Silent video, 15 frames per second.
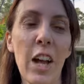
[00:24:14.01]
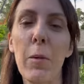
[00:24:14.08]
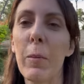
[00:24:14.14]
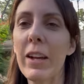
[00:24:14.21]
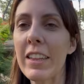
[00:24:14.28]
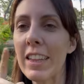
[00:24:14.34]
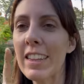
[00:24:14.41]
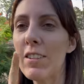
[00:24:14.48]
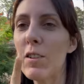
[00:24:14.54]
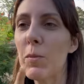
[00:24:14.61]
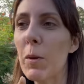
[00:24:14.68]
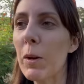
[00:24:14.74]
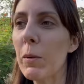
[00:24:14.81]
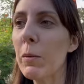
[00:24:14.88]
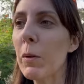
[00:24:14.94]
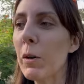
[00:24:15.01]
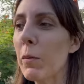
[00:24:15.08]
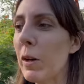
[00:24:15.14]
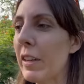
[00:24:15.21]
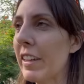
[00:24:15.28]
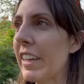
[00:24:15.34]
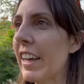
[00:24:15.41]
But I think this is why we work
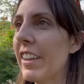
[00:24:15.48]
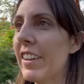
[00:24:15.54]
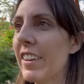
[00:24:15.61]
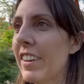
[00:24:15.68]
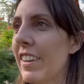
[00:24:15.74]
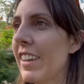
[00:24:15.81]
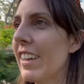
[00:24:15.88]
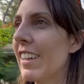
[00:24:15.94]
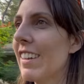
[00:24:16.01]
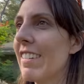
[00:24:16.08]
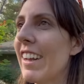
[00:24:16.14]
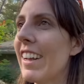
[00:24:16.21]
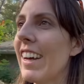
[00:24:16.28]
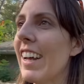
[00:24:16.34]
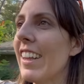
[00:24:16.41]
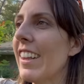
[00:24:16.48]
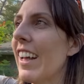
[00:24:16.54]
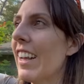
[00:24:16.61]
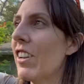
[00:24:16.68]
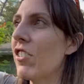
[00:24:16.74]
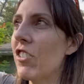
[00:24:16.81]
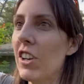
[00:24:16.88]
well together. Because I got a
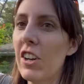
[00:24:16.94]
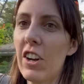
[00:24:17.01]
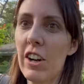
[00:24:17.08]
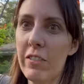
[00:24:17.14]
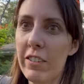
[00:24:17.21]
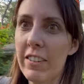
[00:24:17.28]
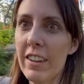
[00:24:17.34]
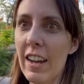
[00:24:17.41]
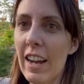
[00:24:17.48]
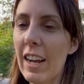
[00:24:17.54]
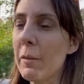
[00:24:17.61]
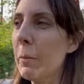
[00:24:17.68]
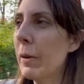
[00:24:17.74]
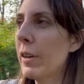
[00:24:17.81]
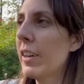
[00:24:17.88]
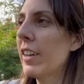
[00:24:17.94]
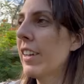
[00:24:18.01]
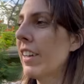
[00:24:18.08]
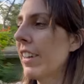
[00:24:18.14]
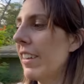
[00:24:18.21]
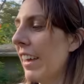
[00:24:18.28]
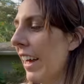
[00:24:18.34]
lot of junk off the top
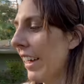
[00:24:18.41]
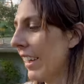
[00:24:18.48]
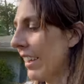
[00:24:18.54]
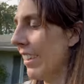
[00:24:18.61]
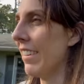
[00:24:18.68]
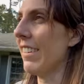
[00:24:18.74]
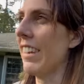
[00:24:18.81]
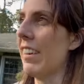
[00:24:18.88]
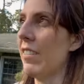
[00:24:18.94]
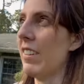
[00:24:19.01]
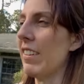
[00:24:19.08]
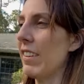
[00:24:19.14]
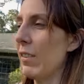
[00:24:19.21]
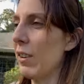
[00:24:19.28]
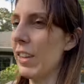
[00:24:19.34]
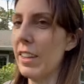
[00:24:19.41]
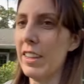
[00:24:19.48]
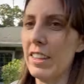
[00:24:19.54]
that he doesn't have to deal with.